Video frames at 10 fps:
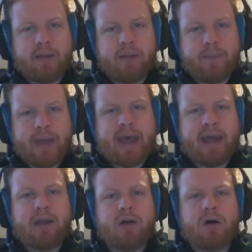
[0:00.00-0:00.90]

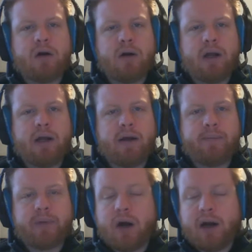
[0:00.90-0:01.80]
pack or
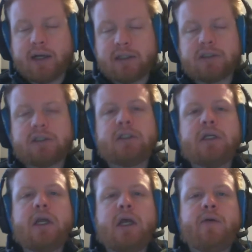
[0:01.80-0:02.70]
products,
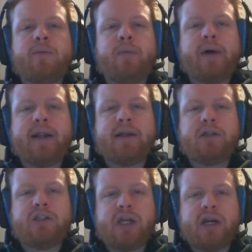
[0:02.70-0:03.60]
but it
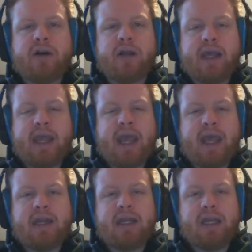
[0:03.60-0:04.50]
can
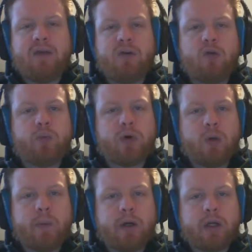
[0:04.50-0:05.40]
give you
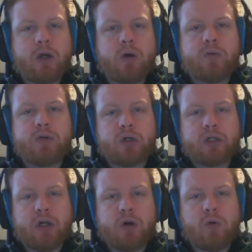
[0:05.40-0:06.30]
promo codes or
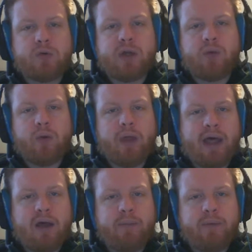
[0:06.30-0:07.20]
codes that will
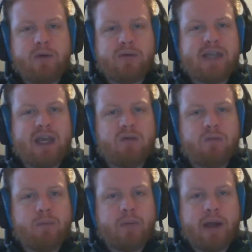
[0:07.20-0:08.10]
help you save
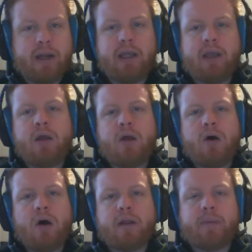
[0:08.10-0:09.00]
money
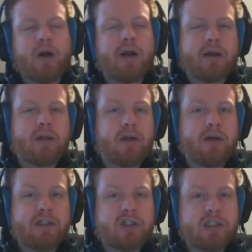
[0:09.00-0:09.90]
on the product that you're
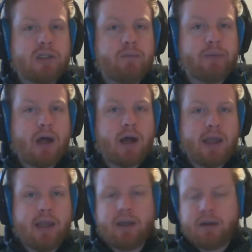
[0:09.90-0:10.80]
interested in buying.